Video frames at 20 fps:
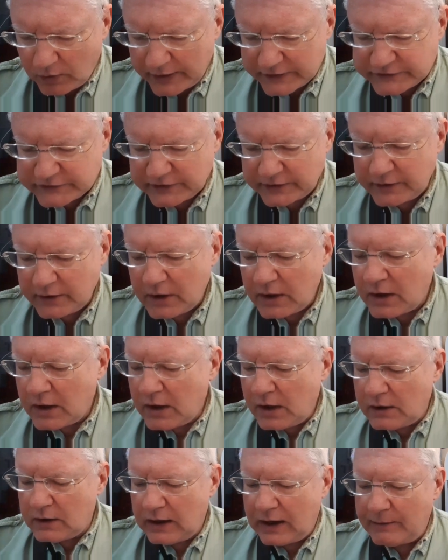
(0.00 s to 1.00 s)
I see.
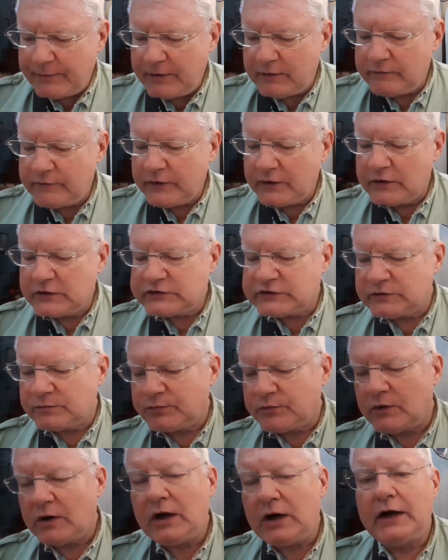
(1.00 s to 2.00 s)
I've been very
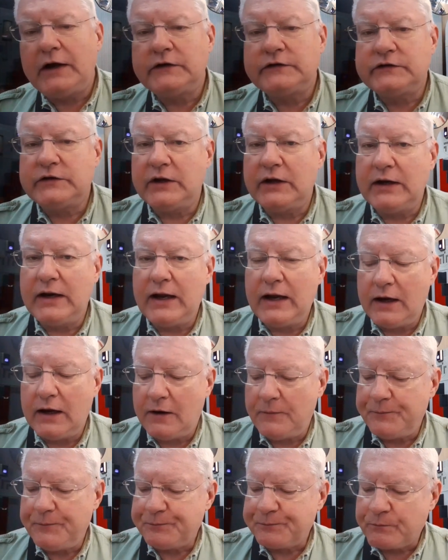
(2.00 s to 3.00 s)
surprised at how